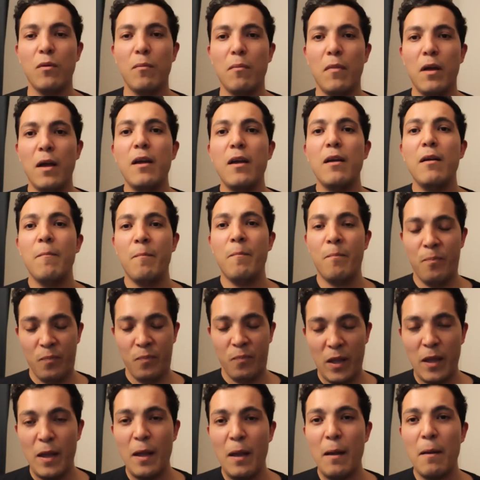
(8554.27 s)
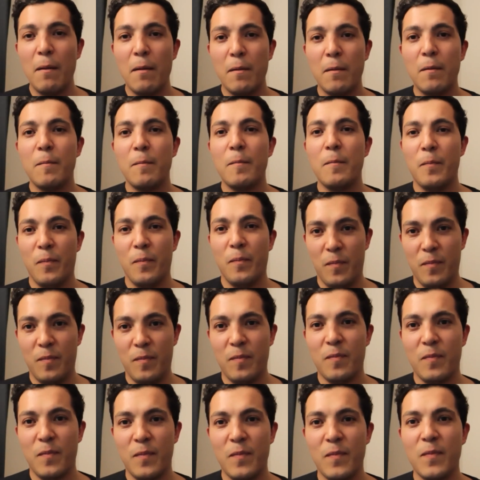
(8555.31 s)
Honestly, just do it. Stop
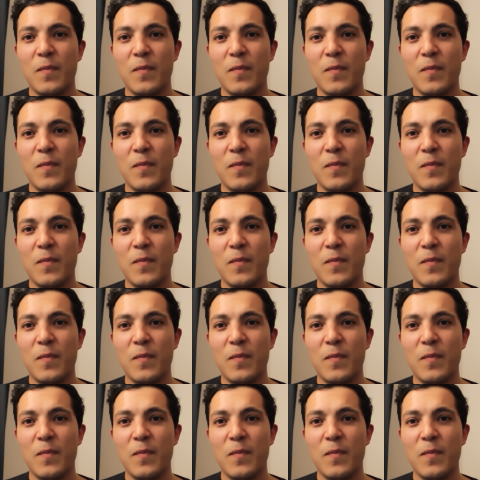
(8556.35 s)
making